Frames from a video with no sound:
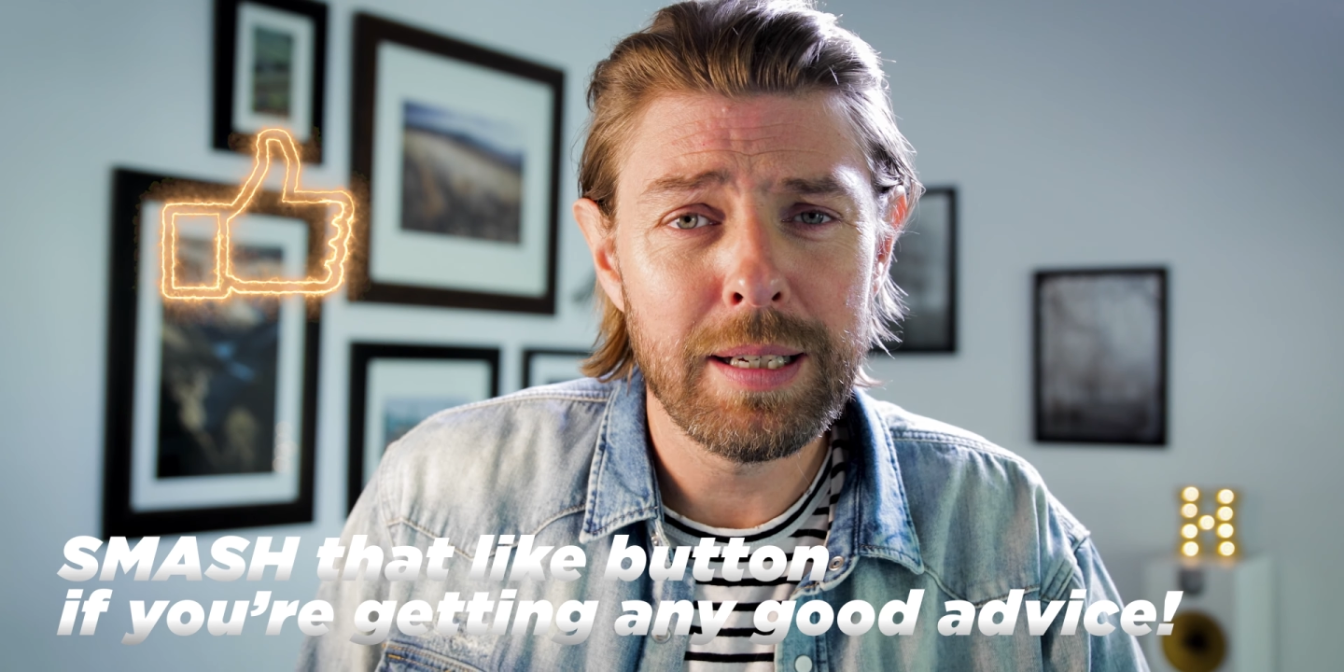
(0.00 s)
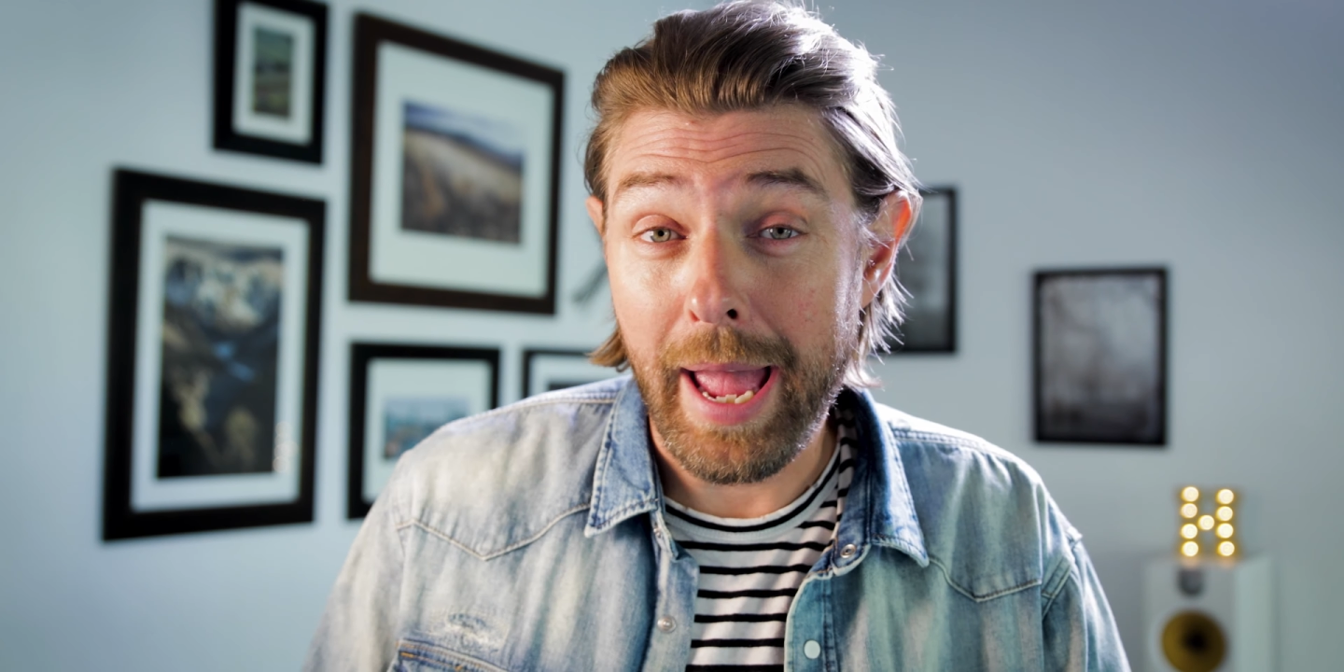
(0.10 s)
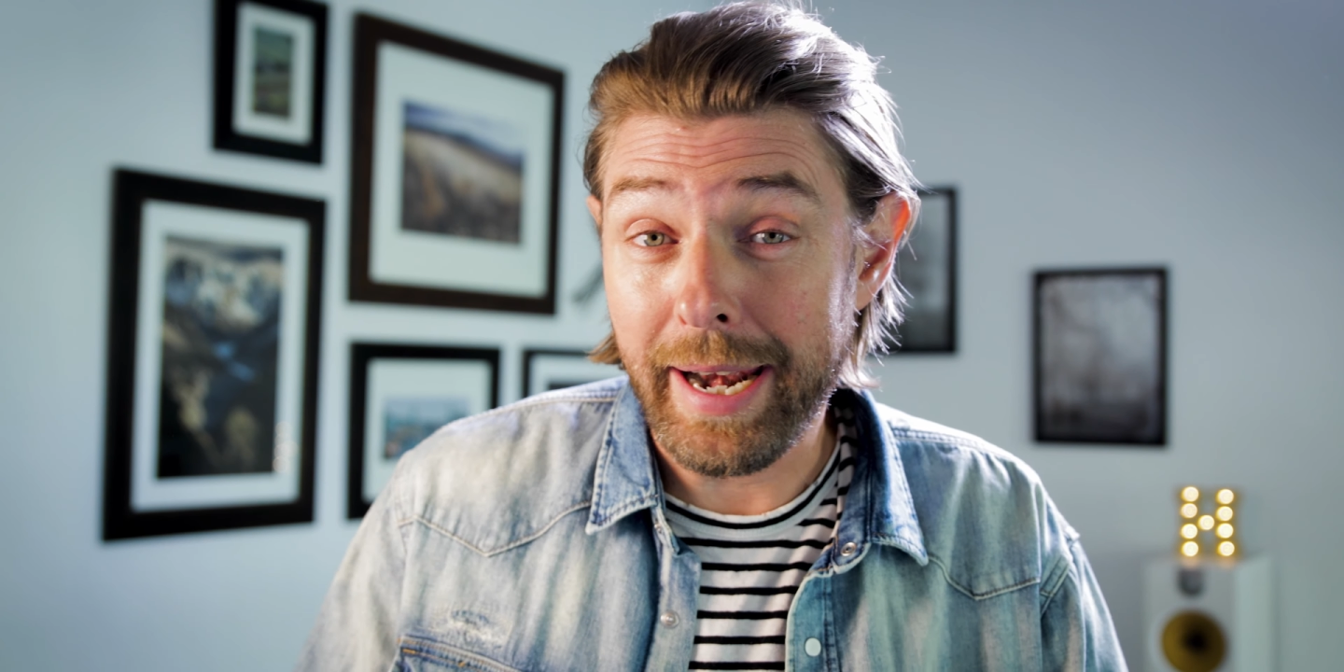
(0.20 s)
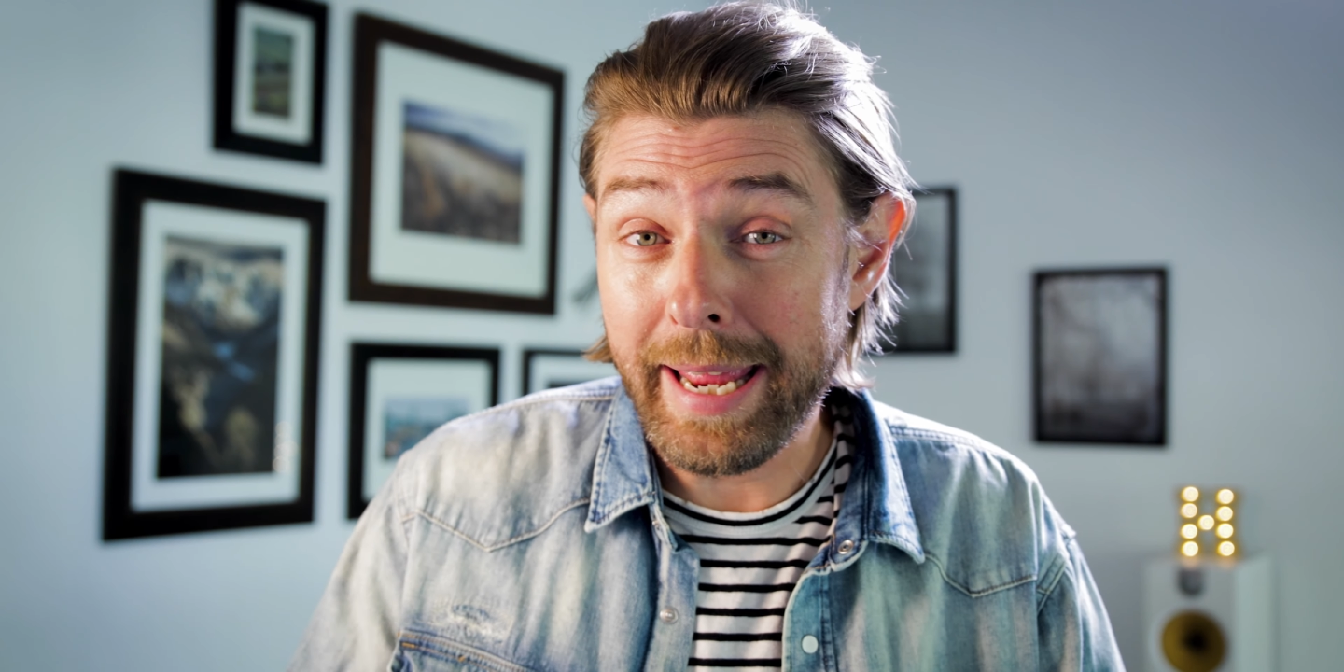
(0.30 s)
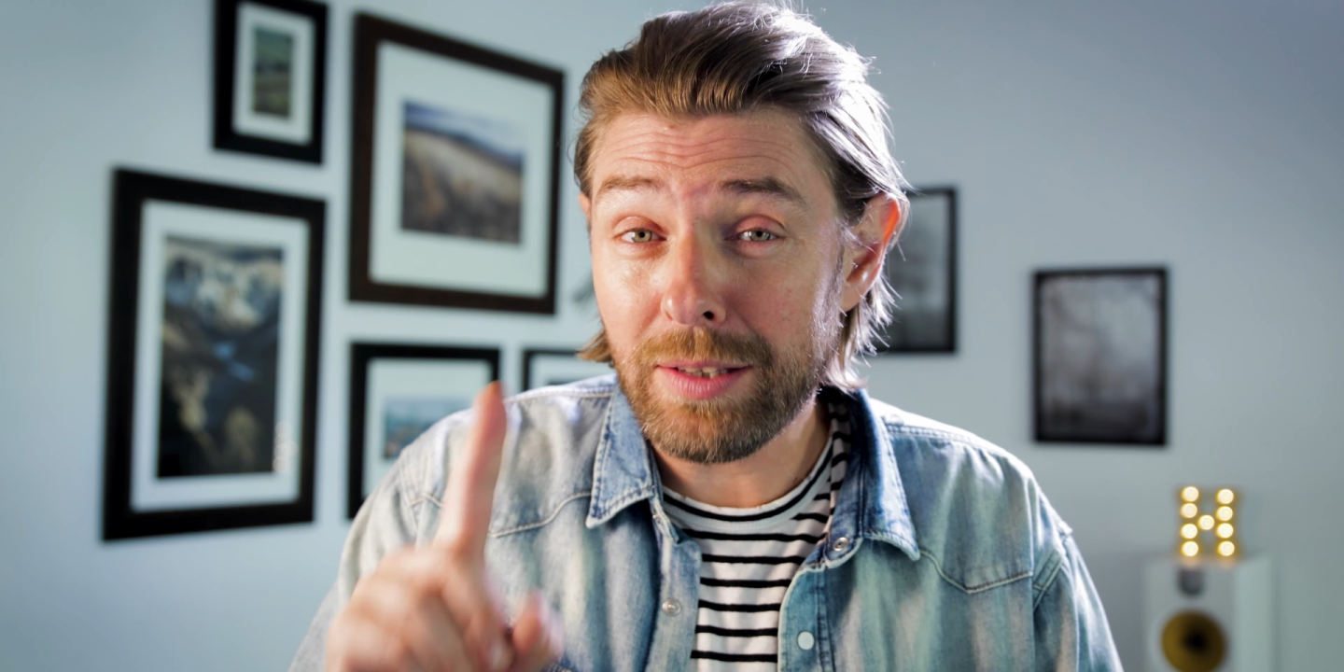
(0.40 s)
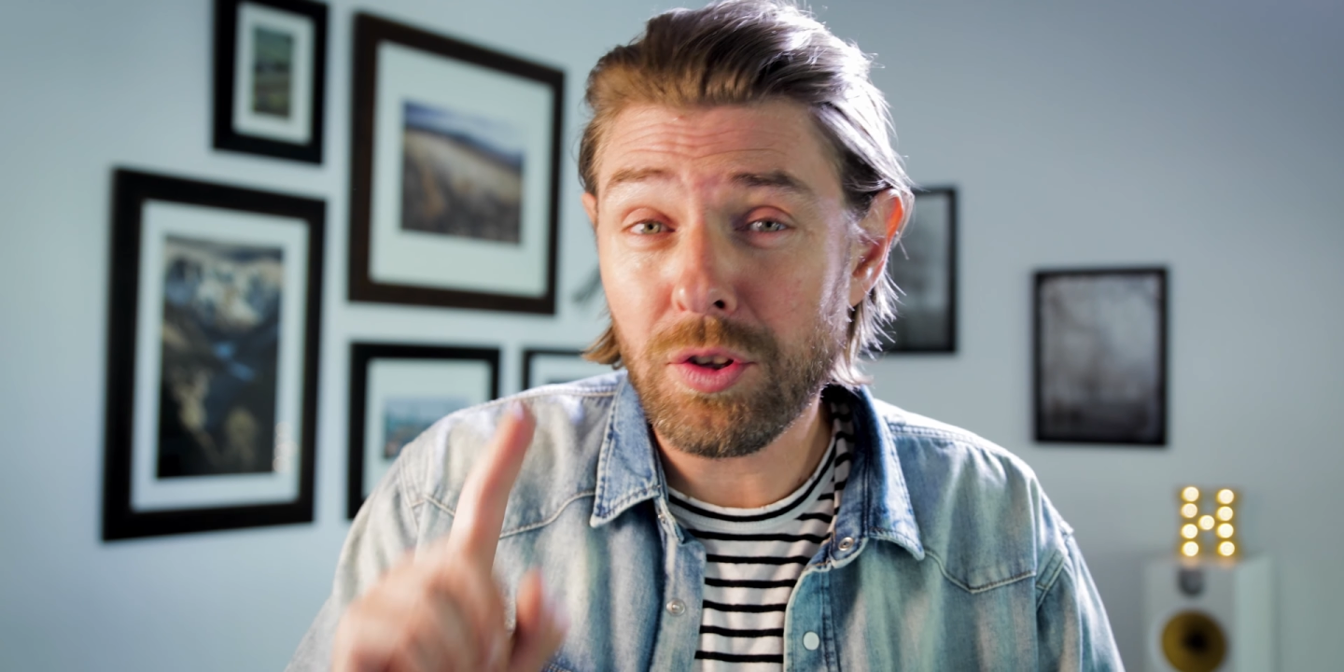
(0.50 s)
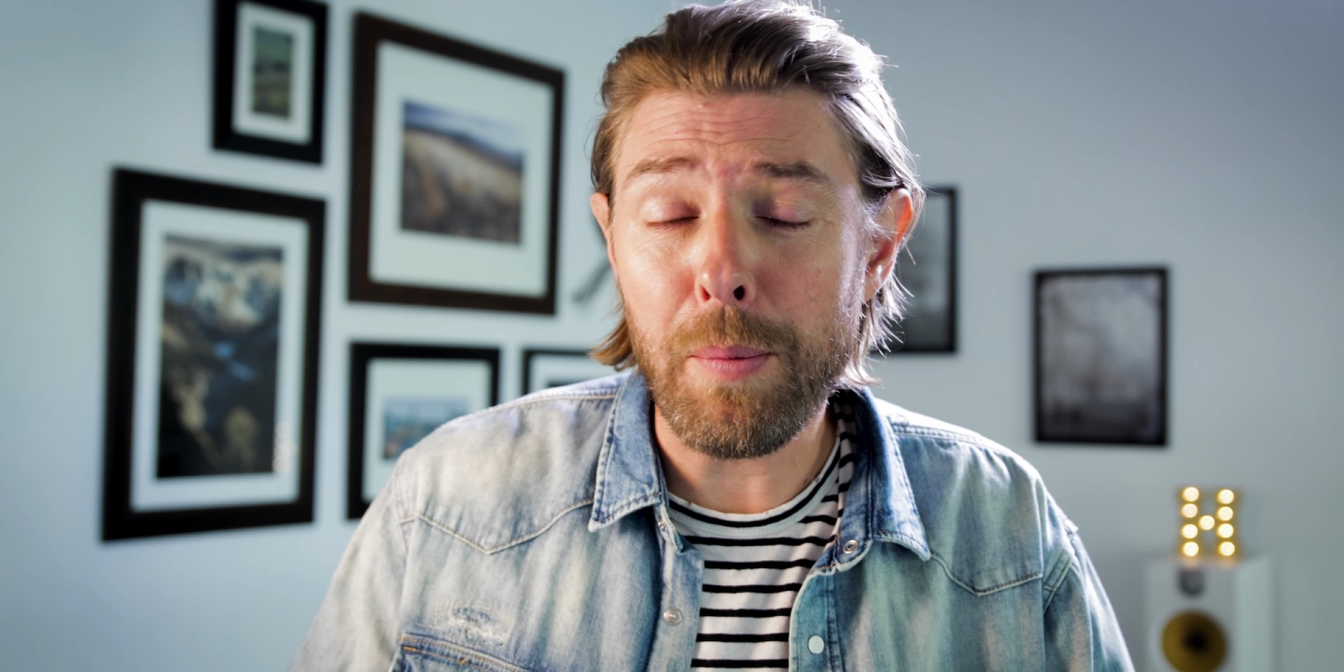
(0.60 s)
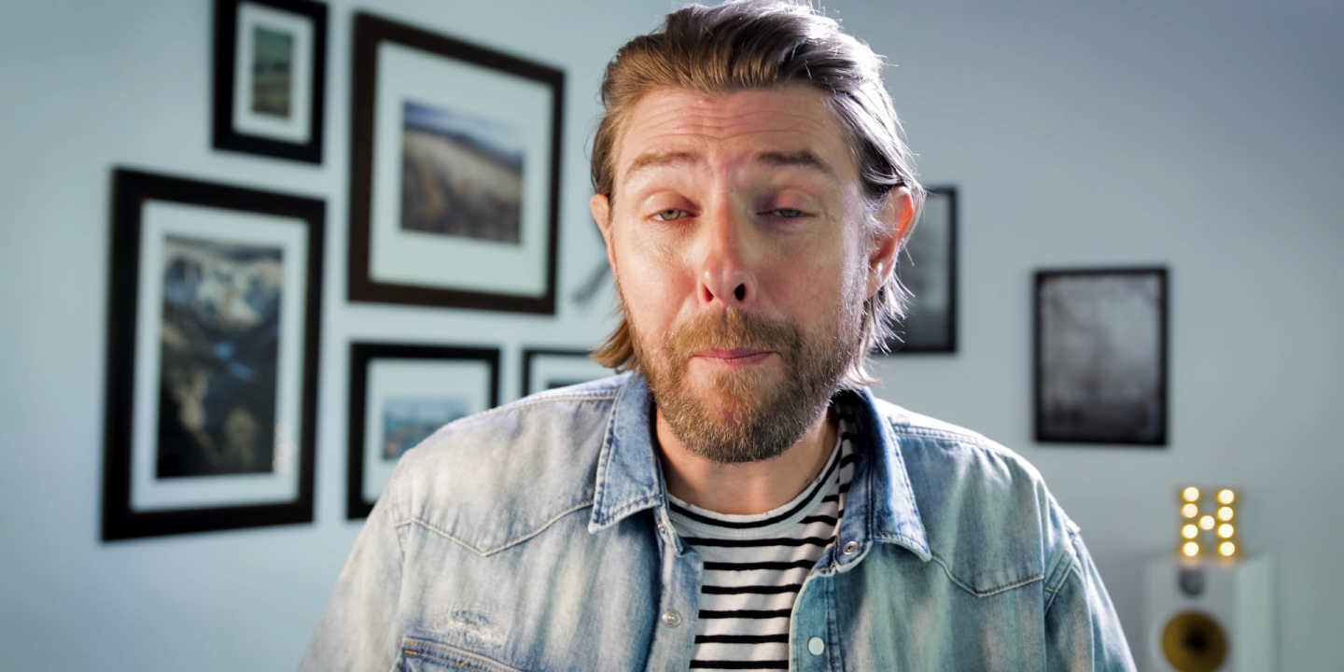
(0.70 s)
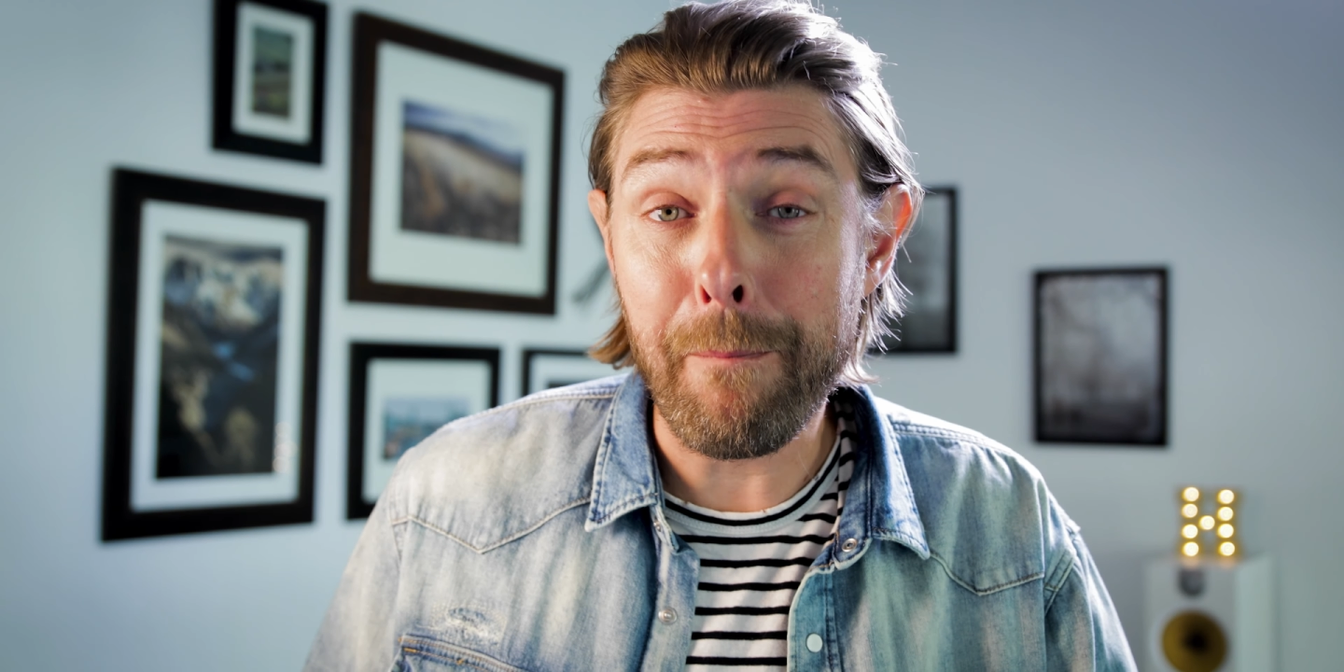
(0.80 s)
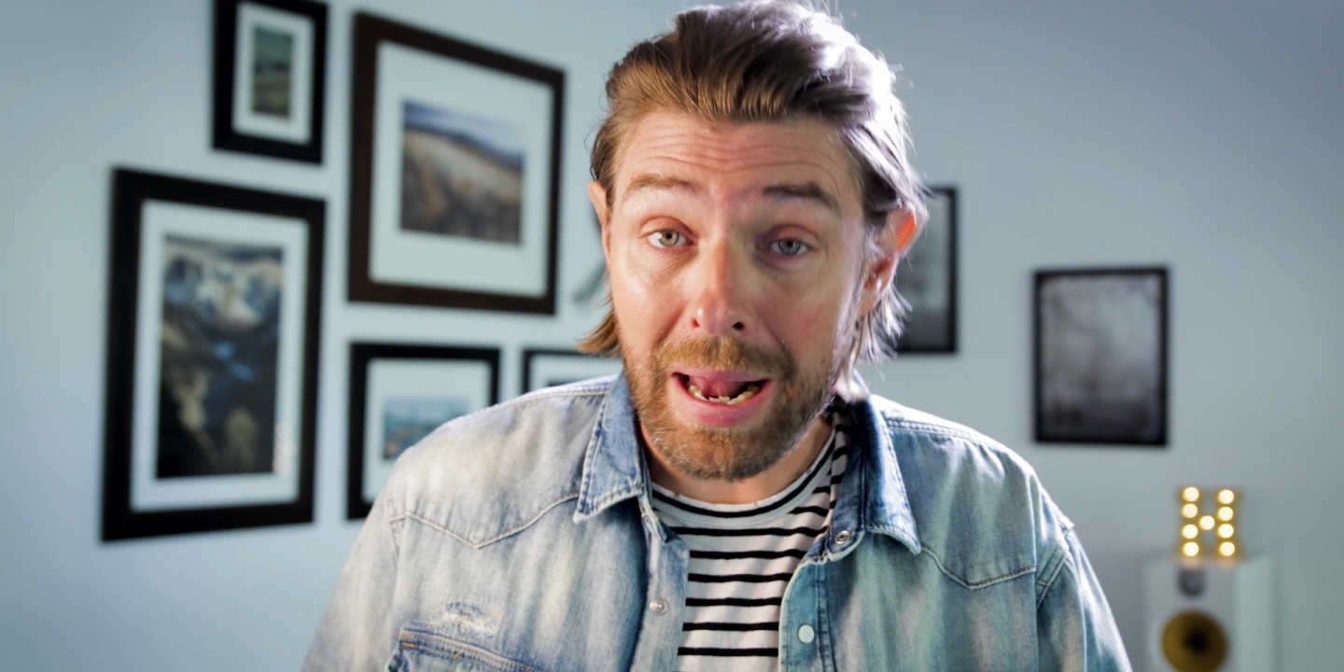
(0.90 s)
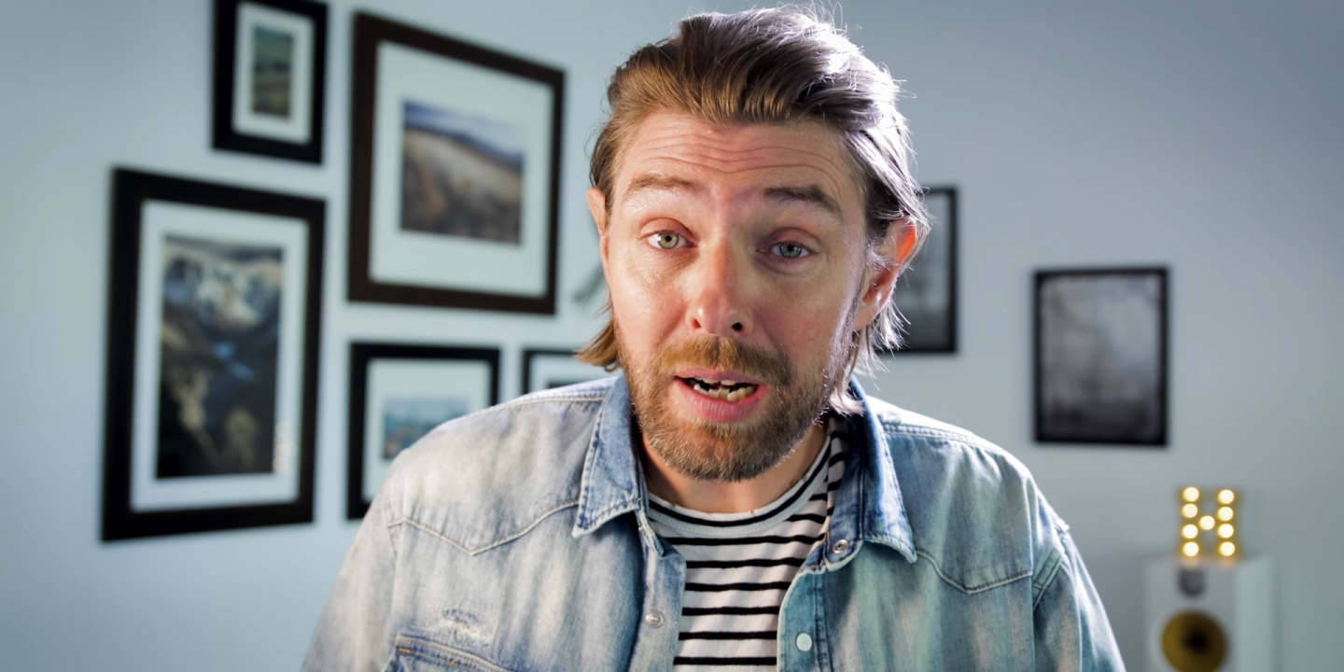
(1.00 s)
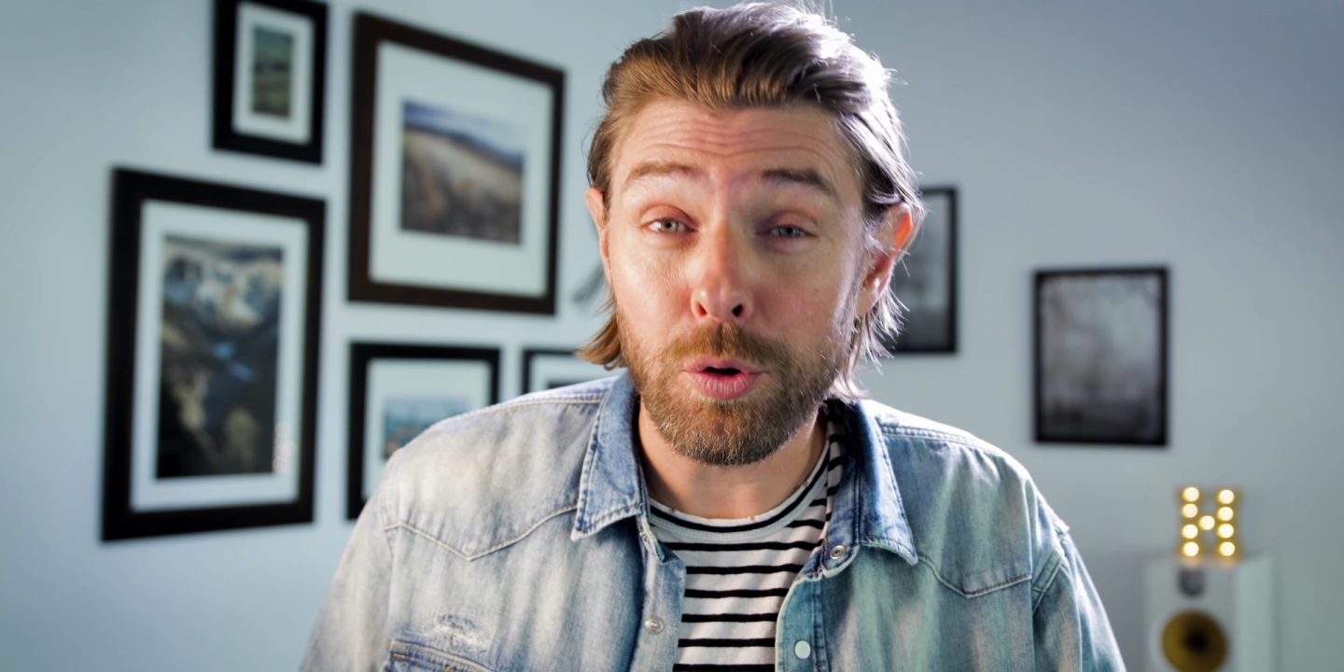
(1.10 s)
And hit the bell